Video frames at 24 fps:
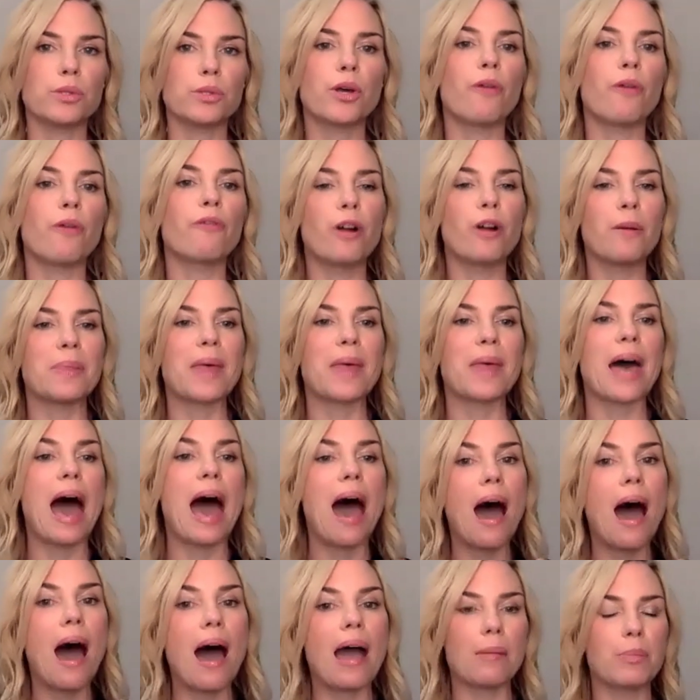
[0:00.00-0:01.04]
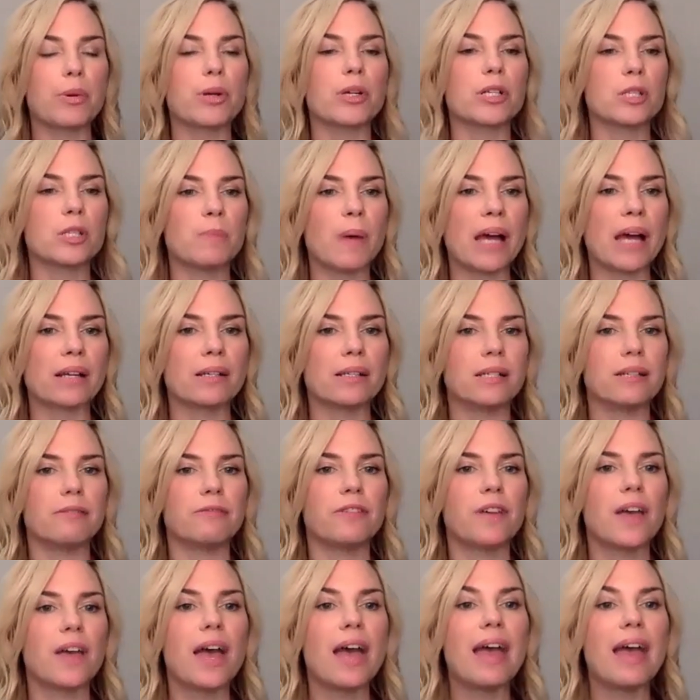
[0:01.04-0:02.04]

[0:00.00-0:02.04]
So from the I perspective,